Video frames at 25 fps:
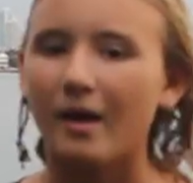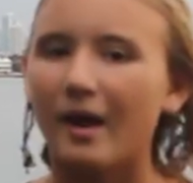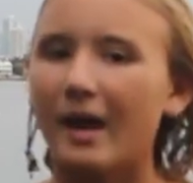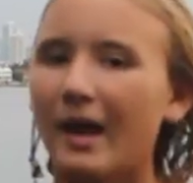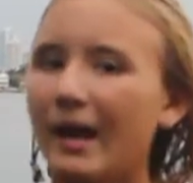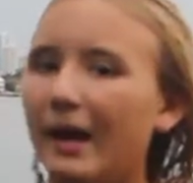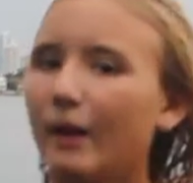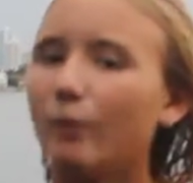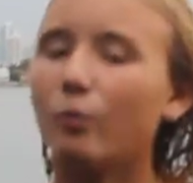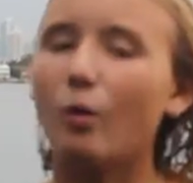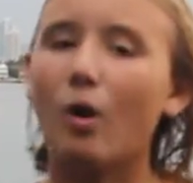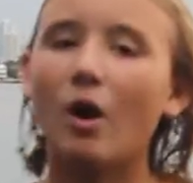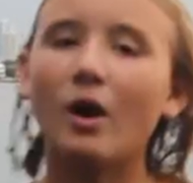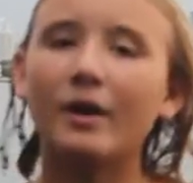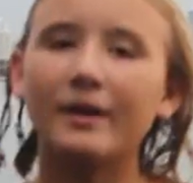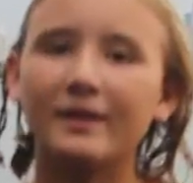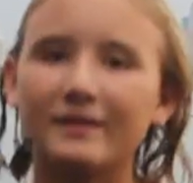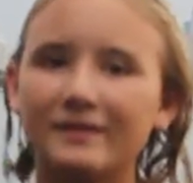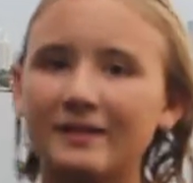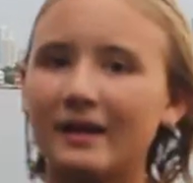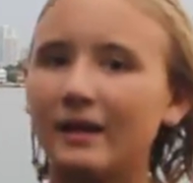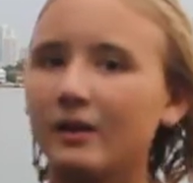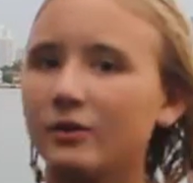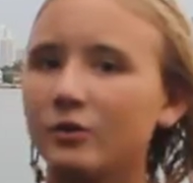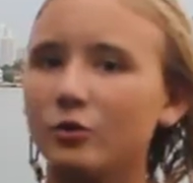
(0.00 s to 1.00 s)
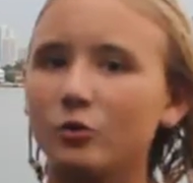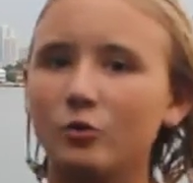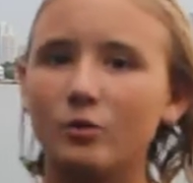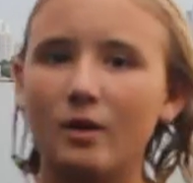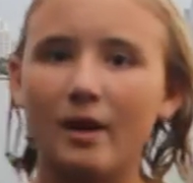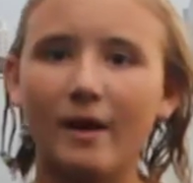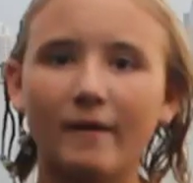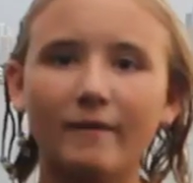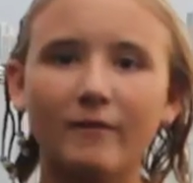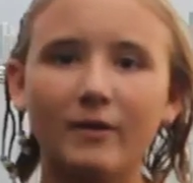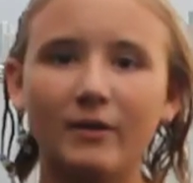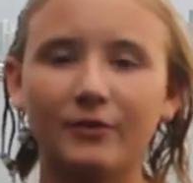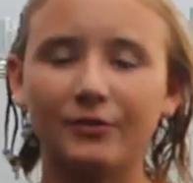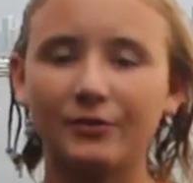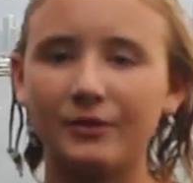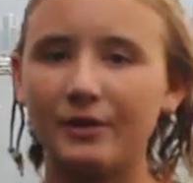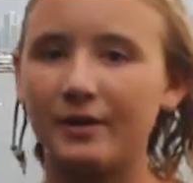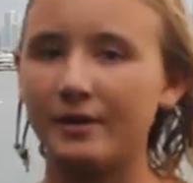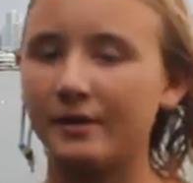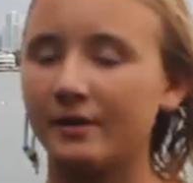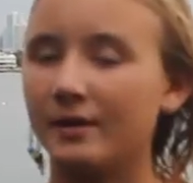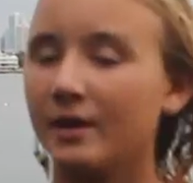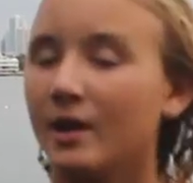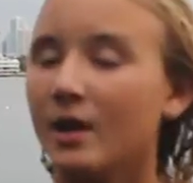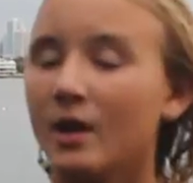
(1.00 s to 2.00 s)
And I wanna tell you
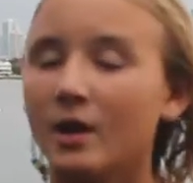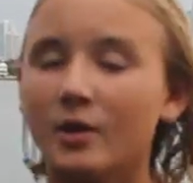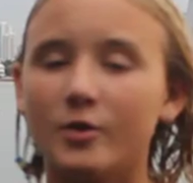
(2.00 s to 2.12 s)
everything,